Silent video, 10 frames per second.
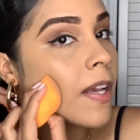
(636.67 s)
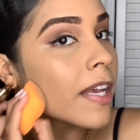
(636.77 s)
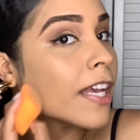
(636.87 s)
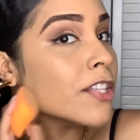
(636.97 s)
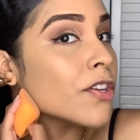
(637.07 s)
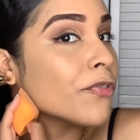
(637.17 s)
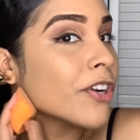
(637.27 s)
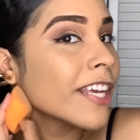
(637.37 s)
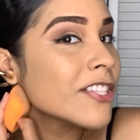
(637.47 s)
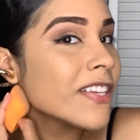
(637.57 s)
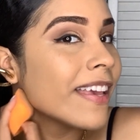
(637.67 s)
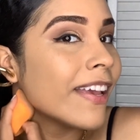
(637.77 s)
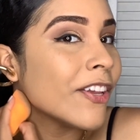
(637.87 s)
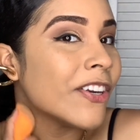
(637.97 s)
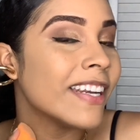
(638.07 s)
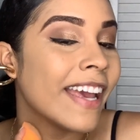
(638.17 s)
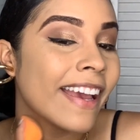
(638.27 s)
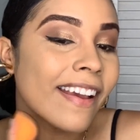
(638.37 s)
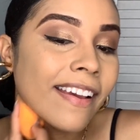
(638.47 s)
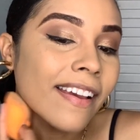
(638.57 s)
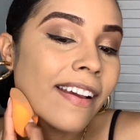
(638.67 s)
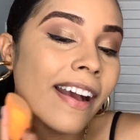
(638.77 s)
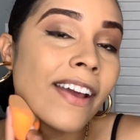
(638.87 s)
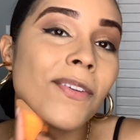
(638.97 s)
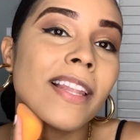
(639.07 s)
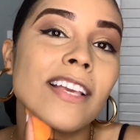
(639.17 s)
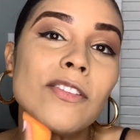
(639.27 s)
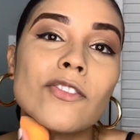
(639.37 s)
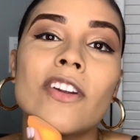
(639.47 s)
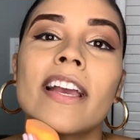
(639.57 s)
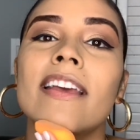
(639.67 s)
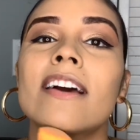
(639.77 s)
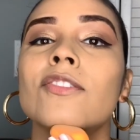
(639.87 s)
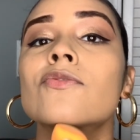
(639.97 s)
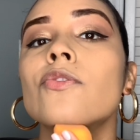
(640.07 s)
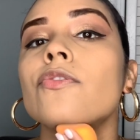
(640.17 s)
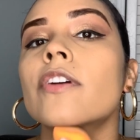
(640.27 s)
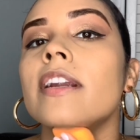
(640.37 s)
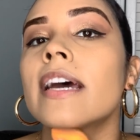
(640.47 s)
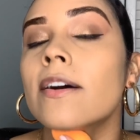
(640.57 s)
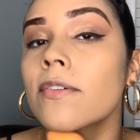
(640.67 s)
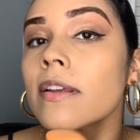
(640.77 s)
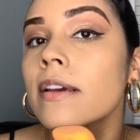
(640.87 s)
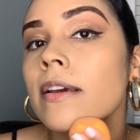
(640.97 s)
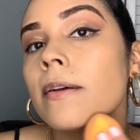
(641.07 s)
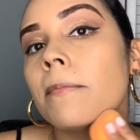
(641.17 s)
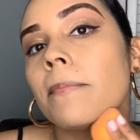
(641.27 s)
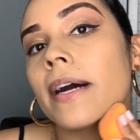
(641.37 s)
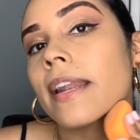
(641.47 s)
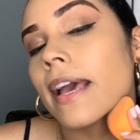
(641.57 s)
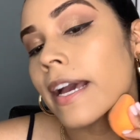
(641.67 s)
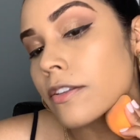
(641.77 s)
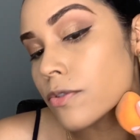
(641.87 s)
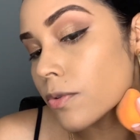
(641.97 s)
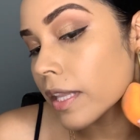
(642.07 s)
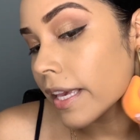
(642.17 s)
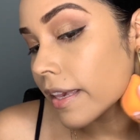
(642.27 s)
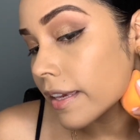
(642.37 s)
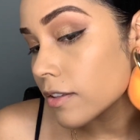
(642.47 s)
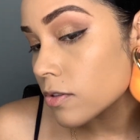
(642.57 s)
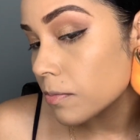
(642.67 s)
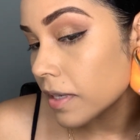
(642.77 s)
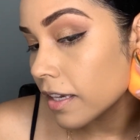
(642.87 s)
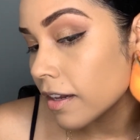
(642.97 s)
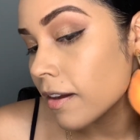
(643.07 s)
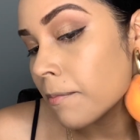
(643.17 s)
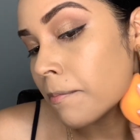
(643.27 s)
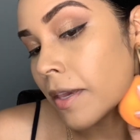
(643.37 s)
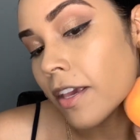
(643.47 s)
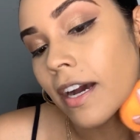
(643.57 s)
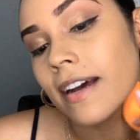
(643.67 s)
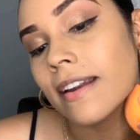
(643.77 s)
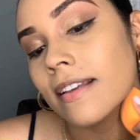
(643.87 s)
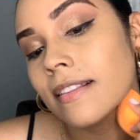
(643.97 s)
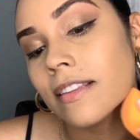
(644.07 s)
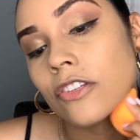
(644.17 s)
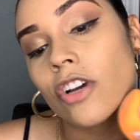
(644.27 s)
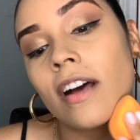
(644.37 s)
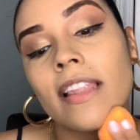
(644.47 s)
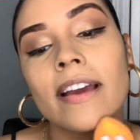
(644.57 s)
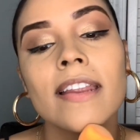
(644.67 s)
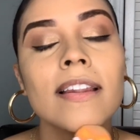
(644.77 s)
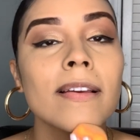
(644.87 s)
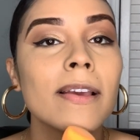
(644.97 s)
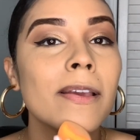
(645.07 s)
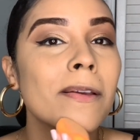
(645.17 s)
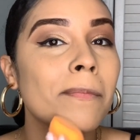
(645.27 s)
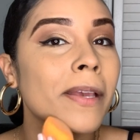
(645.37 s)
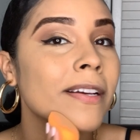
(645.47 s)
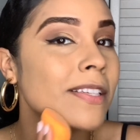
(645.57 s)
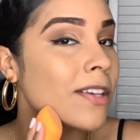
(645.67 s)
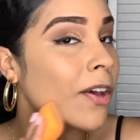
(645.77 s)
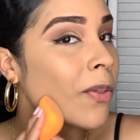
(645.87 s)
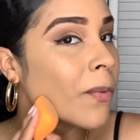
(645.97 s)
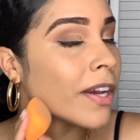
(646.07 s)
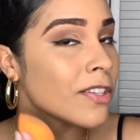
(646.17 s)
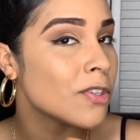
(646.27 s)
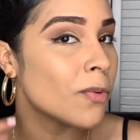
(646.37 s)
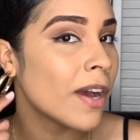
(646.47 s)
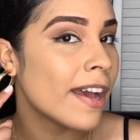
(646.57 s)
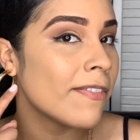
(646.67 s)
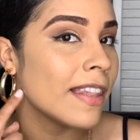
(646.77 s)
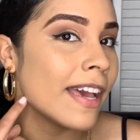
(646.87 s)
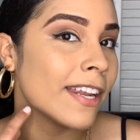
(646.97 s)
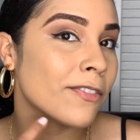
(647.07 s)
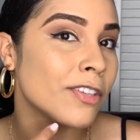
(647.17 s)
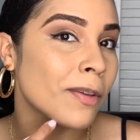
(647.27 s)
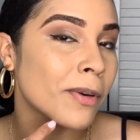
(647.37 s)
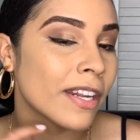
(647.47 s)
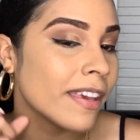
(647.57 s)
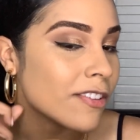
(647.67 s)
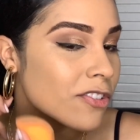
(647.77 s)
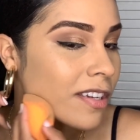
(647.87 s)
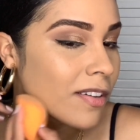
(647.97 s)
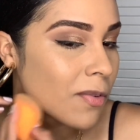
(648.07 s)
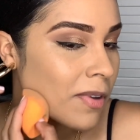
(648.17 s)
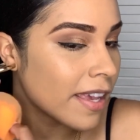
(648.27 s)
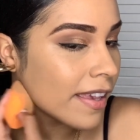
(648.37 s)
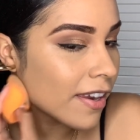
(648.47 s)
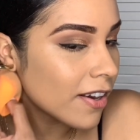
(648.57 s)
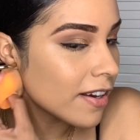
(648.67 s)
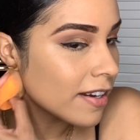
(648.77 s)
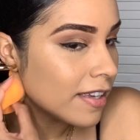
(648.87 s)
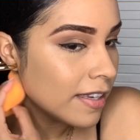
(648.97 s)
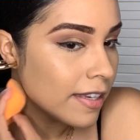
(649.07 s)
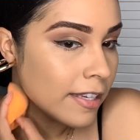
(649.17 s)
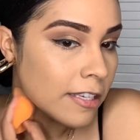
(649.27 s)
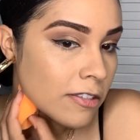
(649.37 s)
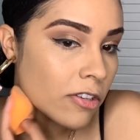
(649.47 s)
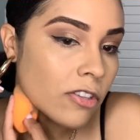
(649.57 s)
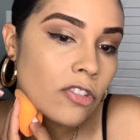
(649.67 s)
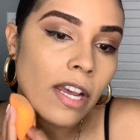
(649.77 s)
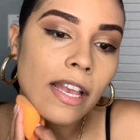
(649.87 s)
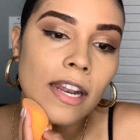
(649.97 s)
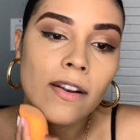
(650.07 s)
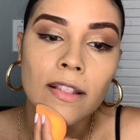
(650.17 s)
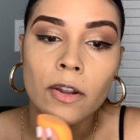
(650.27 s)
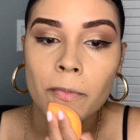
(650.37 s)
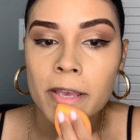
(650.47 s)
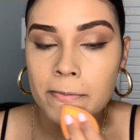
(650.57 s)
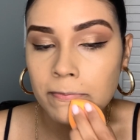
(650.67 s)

And don't forget to get your neck. I don't like to drag it out too far down, but I do like it to be beyond the jawline, because otherwise you will have a line of demarcation right here. So just drag it on a little bit.